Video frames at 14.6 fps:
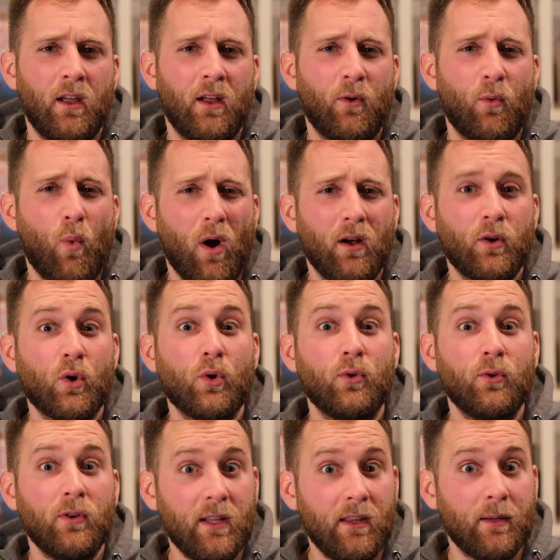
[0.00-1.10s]
One
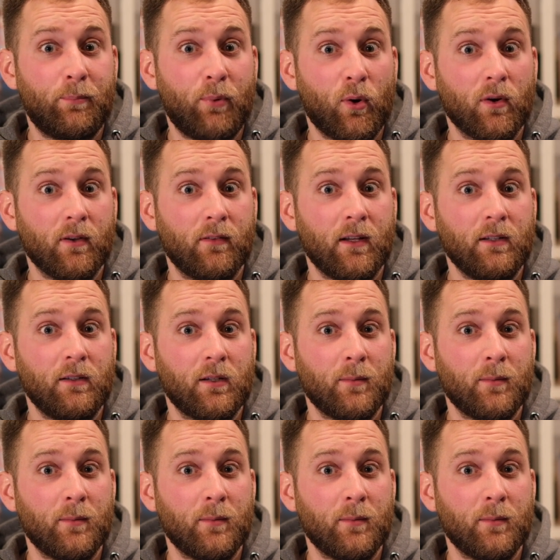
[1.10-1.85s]
really important thing to